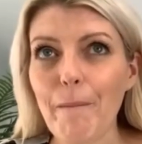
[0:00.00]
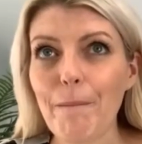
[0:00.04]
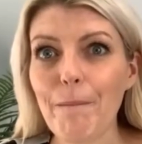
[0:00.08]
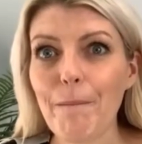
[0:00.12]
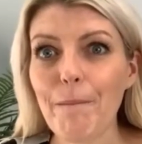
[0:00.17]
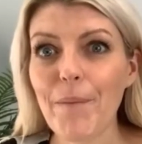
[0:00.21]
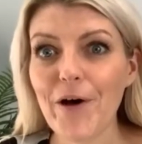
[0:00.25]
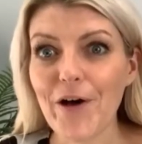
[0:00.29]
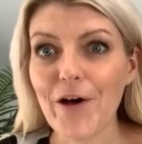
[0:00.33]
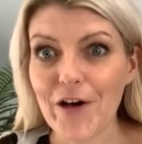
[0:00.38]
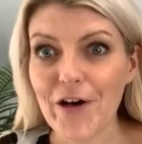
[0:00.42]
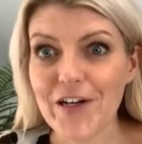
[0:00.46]

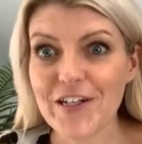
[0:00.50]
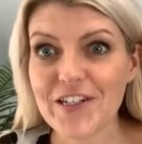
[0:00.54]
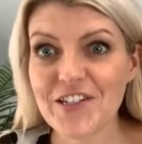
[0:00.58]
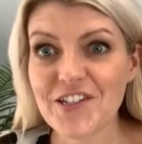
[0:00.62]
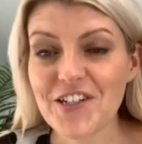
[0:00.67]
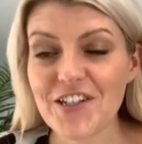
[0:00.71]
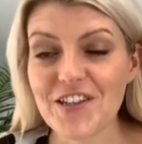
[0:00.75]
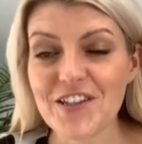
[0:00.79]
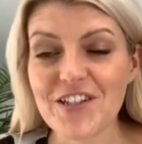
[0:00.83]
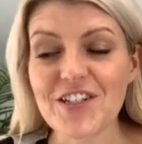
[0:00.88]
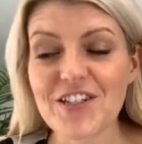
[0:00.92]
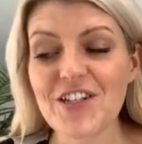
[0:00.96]
But
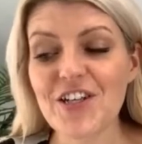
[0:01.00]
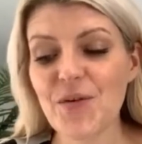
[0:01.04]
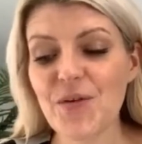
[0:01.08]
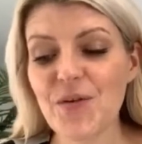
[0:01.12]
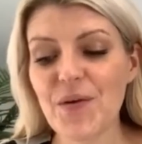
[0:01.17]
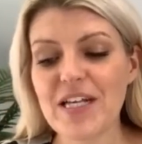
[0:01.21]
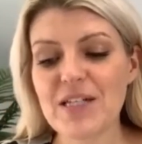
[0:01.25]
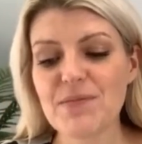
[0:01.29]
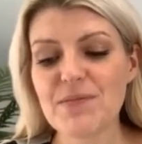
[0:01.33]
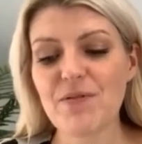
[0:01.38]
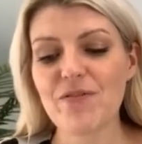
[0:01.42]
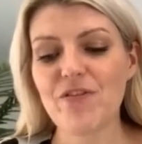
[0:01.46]
the 2
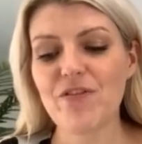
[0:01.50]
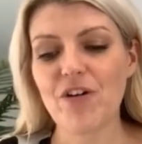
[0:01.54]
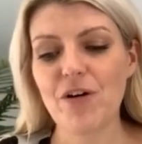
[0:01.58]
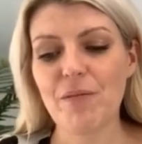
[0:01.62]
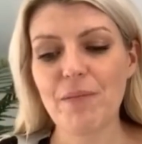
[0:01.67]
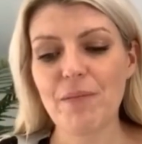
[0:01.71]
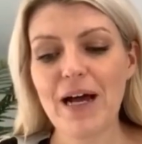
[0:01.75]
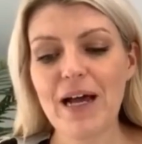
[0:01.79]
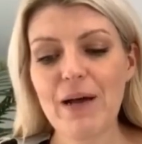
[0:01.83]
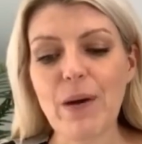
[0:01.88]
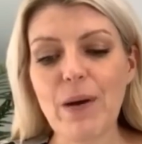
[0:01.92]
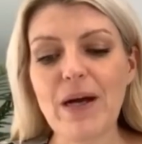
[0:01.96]
weeks before
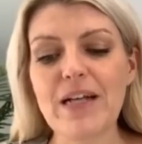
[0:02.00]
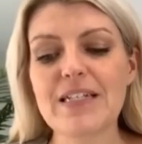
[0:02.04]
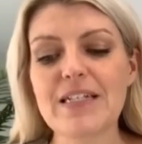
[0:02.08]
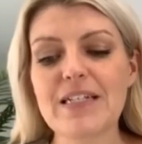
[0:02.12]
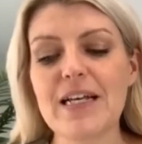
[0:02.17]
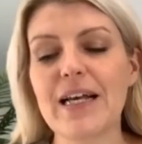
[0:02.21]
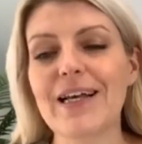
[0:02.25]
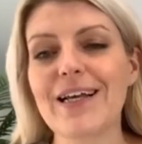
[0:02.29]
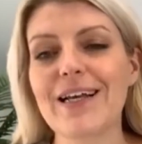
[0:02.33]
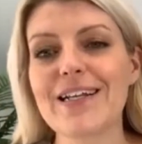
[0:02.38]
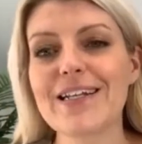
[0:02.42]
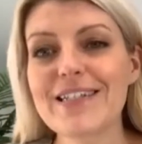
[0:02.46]
my
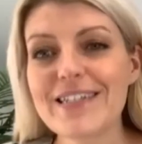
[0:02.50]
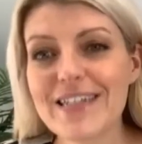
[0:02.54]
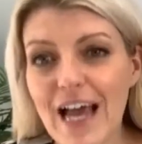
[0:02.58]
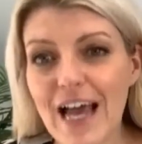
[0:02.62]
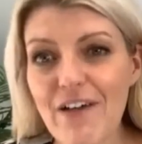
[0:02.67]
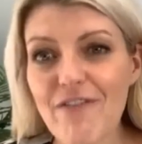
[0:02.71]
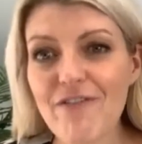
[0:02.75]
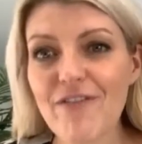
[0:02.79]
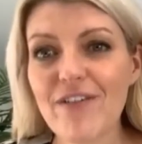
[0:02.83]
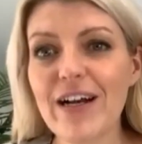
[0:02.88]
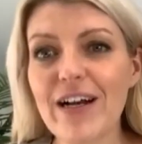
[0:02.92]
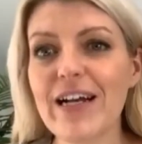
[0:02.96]
wedding,
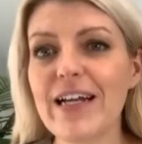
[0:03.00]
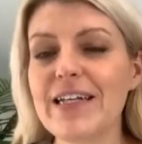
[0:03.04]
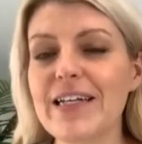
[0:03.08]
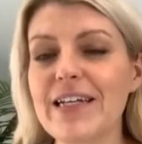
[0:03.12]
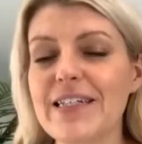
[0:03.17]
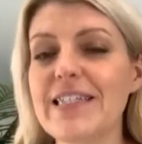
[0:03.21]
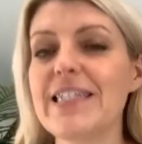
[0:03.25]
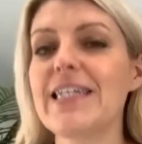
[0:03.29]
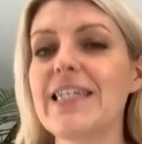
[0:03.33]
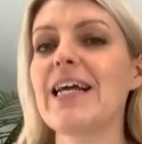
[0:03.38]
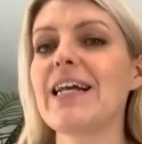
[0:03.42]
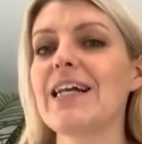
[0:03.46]

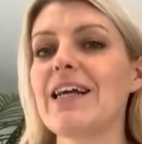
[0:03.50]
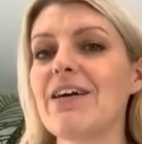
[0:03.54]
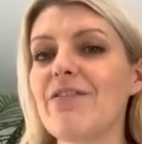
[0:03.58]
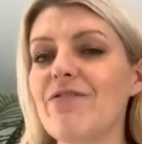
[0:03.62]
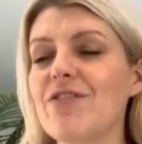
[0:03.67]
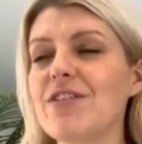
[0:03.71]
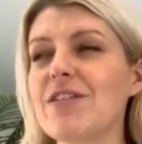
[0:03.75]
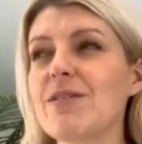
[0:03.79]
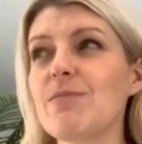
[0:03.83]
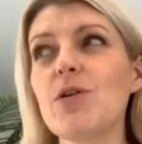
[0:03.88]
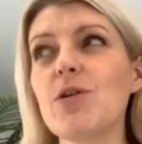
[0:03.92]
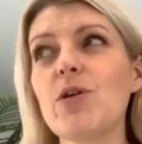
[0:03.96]
definitely,
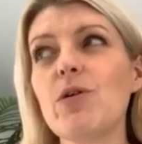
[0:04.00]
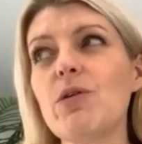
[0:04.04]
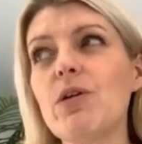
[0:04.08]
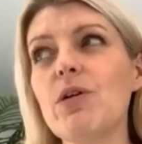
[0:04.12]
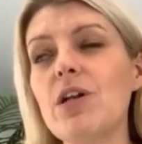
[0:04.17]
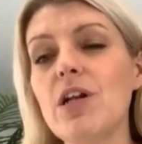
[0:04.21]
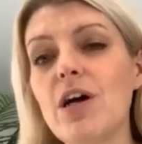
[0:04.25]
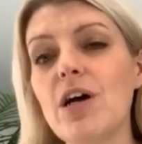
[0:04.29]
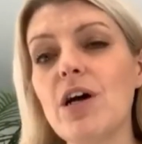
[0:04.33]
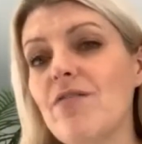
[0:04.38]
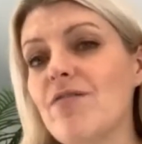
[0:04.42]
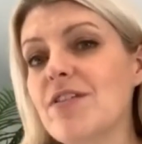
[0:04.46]
like for someone who
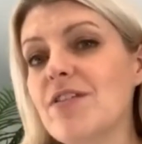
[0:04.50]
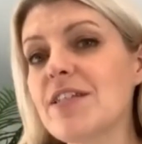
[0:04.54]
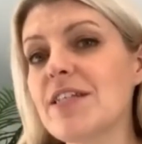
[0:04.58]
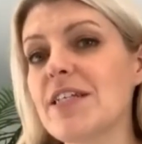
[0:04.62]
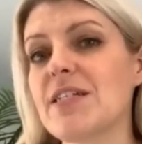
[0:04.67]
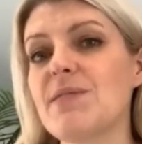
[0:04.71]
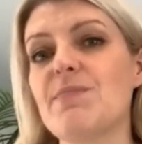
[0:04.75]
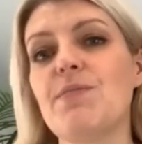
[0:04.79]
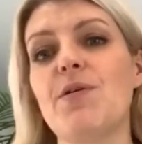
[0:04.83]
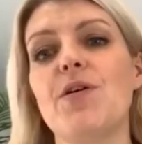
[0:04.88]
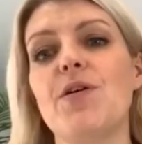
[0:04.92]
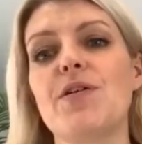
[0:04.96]
loves
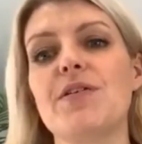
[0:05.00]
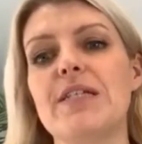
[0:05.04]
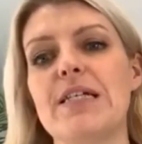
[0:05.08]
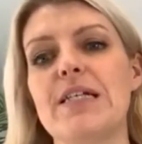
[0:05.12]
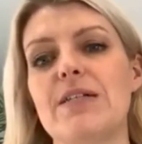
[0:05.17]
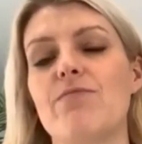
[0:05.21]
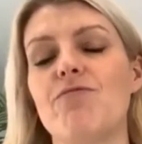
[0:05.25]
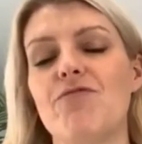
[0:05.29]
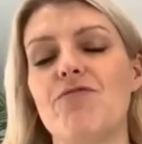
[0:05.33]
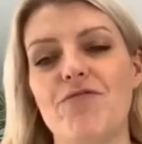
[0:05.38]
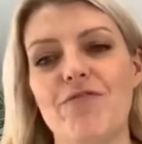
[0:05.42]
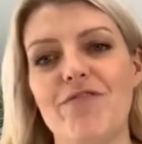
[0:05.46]
this
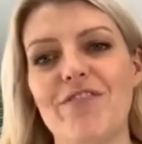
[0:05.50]
process and